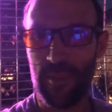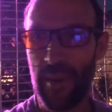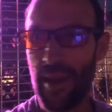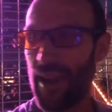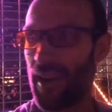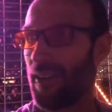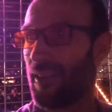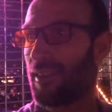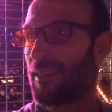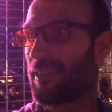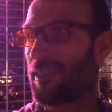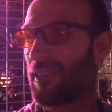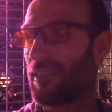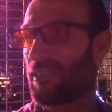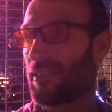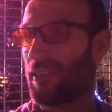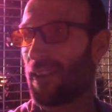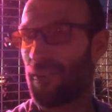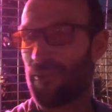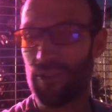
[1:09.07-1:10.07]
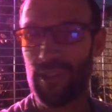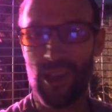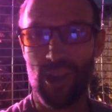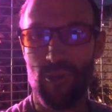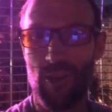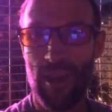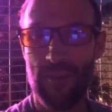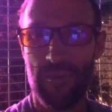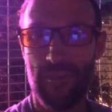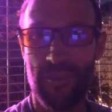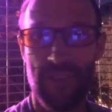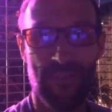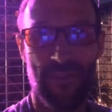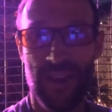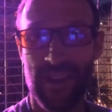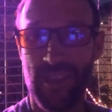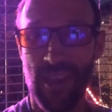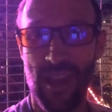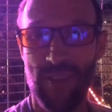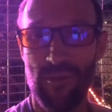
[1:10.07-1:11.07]
a bed, and for you're grateful for the
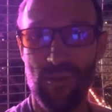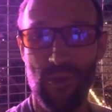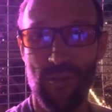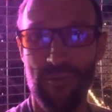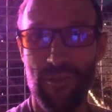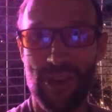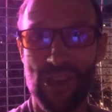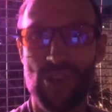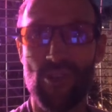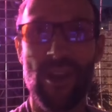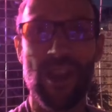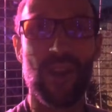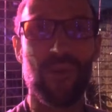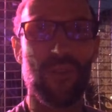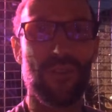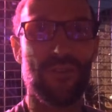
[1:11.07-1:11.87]
fact that you have a refrigerator